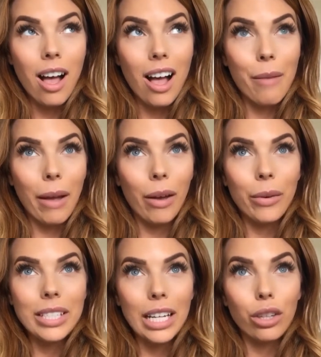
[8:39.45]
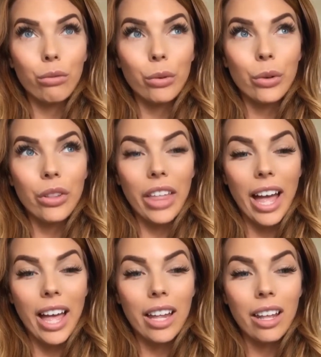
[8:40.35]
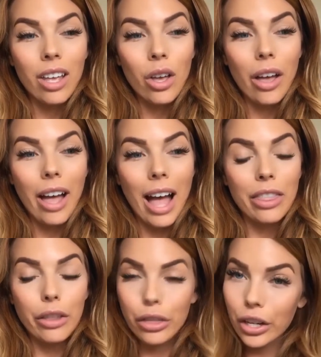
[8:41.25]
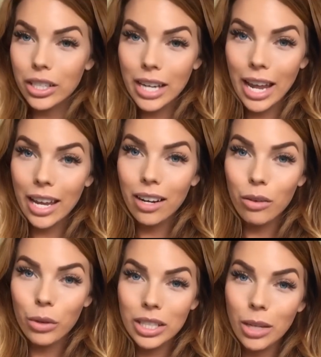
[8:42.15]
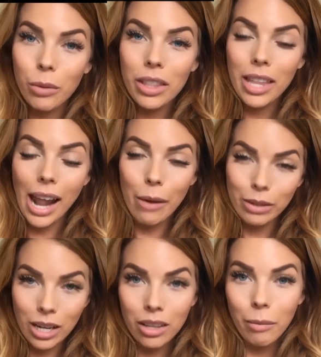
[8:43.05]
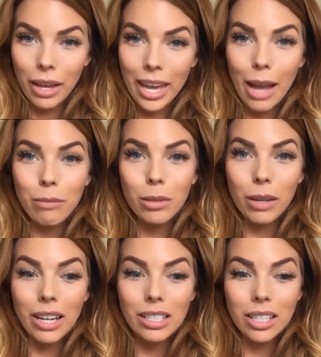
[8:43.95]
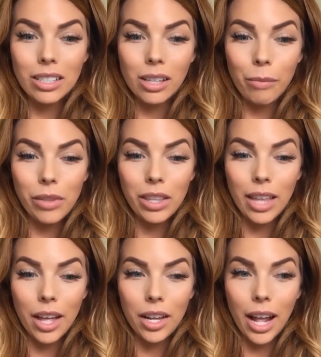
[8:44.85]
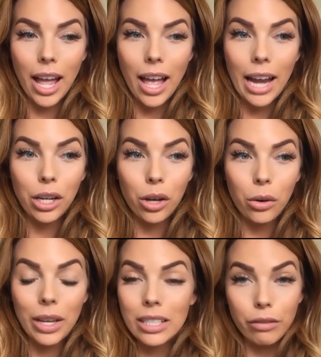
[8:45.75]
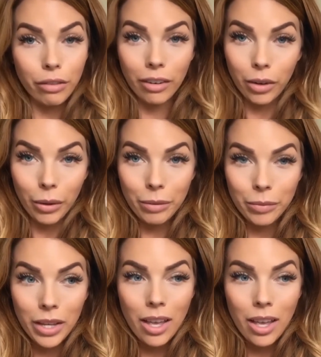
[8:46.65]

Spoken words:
I always had the rule that on the 3rd date with someone that I would tell them I cammed, because it's something that I know isn't for everyone,